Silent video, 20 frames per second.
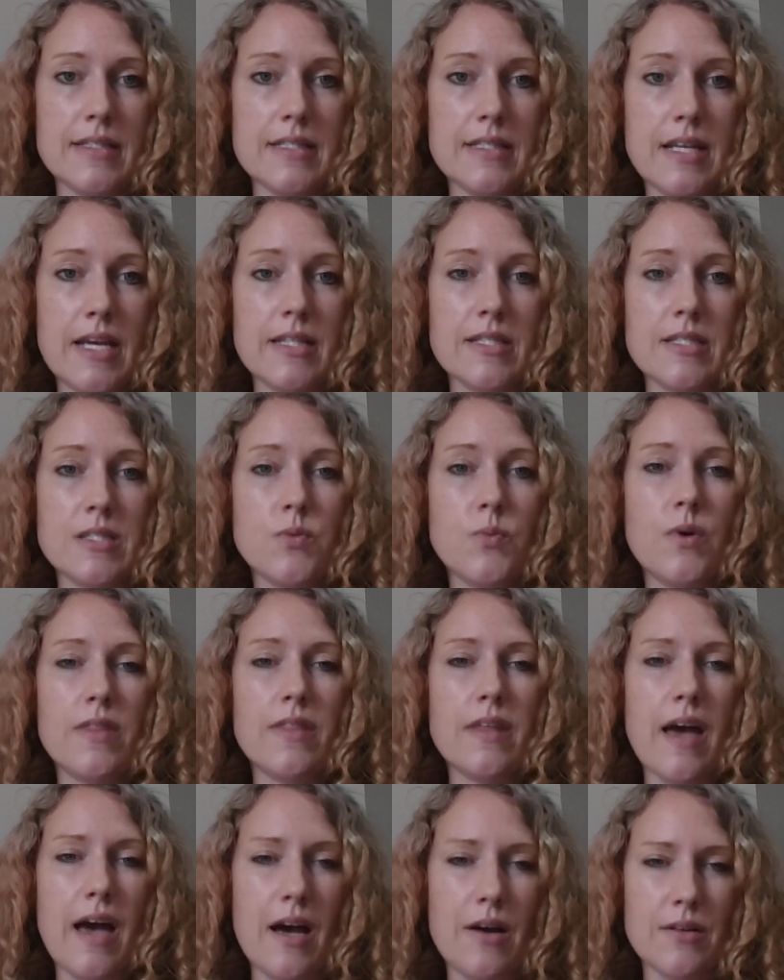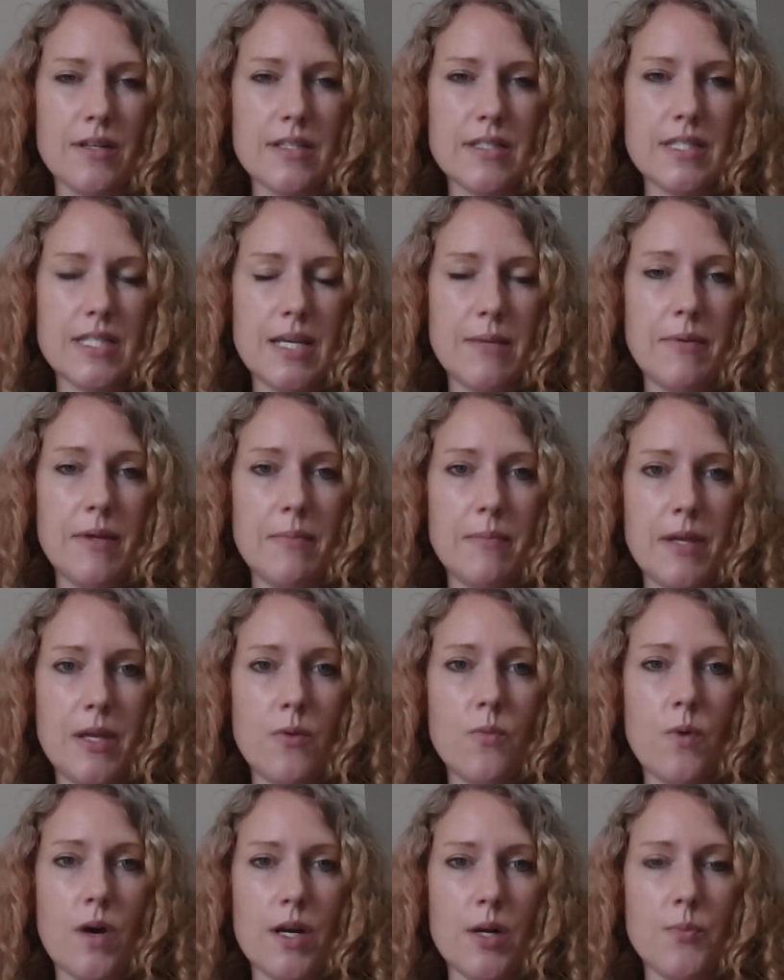States without a
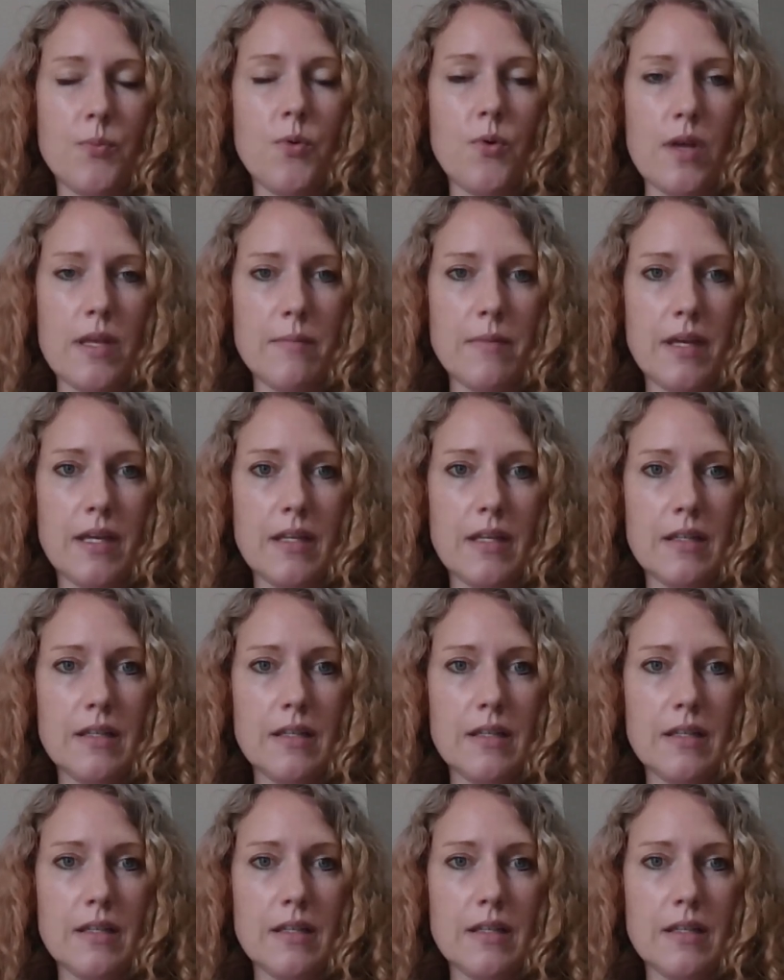CBP-1 appointment.